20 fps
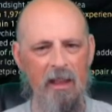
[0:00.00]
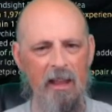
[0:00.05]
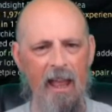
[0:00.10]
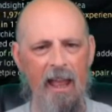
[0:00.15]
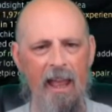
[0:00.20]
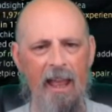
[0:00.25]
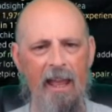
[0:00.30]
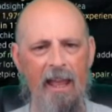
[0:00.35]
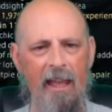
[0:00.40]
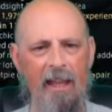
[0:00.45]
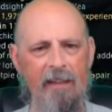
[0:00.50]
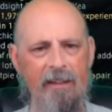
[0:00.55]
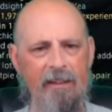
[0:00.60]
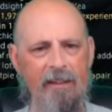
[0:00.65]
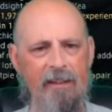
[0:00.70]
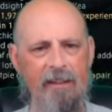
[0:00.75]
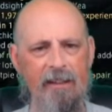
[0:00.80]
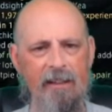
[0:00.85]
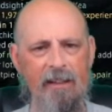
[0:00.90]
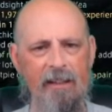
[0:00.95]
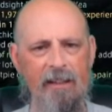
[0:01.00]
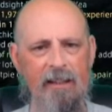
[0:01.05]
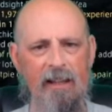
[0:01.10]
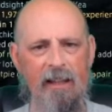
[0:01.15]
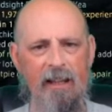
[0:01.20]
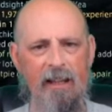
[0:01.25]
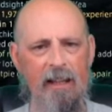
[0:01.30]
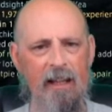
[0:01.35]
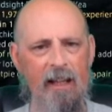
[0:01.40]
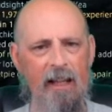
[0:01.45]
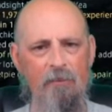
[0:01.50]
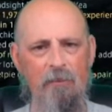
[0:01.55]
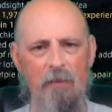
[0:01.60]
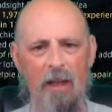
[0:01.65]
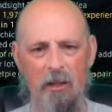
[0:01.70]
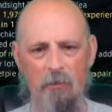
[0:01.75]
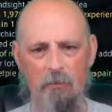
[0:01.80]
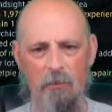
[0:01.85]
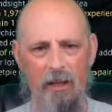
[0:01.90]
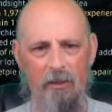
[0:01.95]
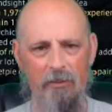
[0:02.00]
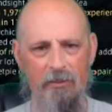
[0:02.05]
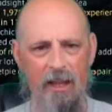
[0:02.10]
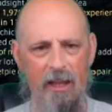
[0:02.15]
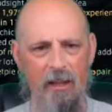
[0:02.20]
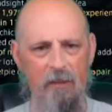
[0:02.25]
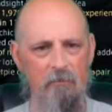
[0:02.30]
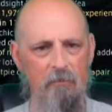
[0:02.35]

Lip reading: And I'm not about that.